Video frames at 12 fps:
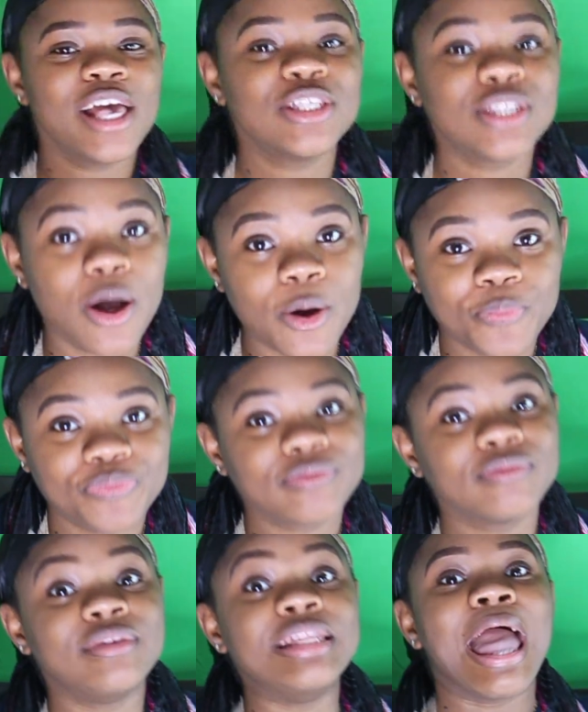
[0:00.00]
So
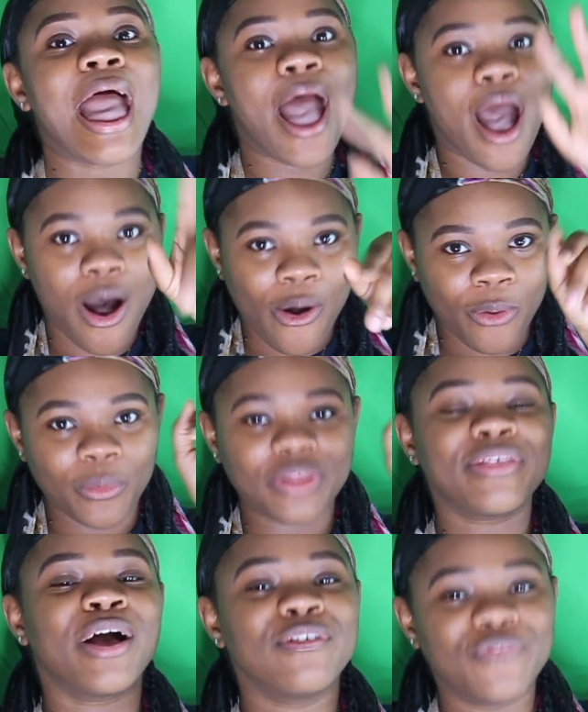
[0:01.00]
now,
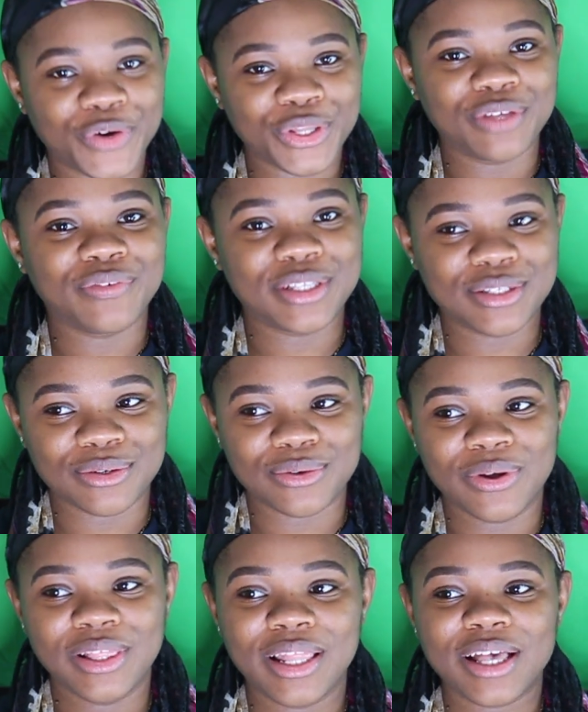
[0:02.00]
without further
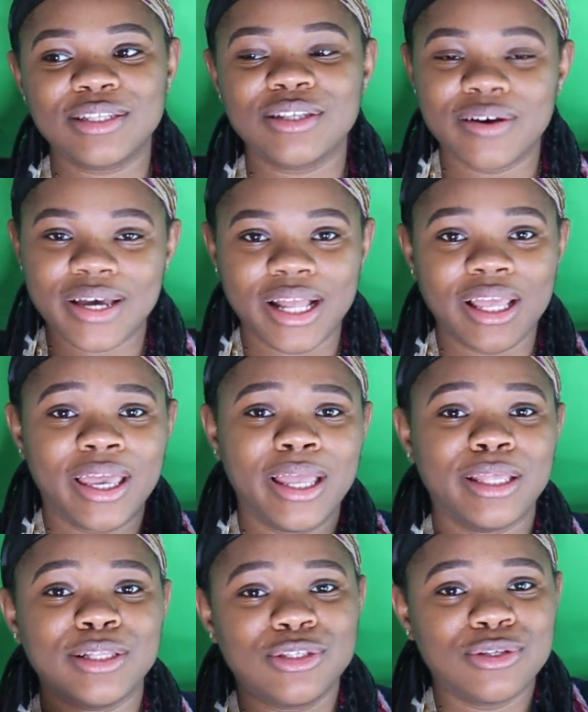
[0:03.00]
ado, let's go ahead and
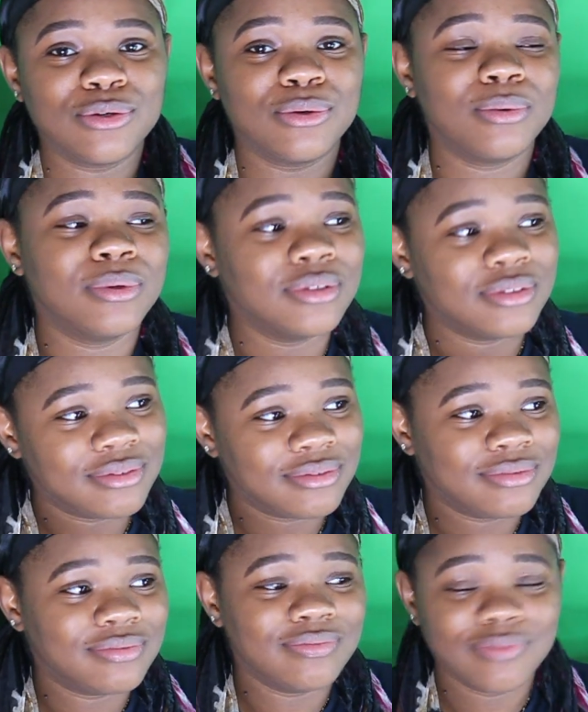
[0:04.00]
get into
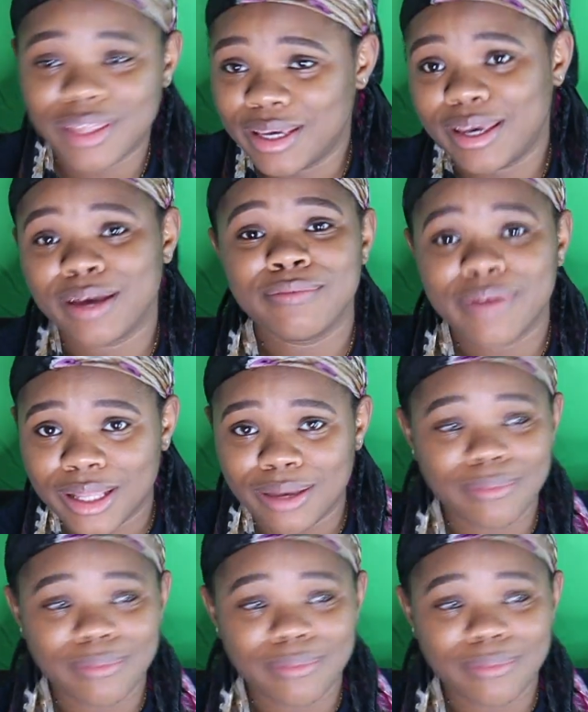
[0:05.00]
the get ready